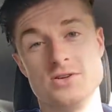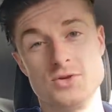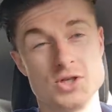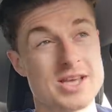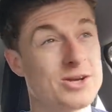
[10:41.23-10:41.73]
I've
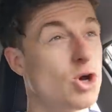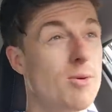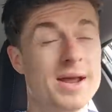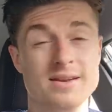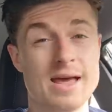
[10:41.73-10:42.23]
just said,
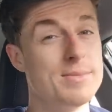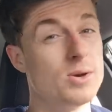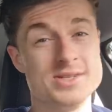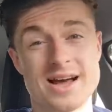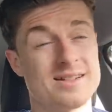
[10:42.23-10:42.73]
comment. Let me
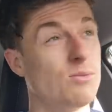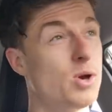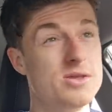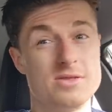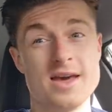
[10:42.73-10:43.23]
know exactly
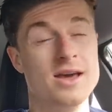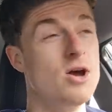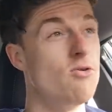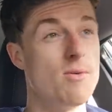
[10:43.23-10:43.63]
what you think.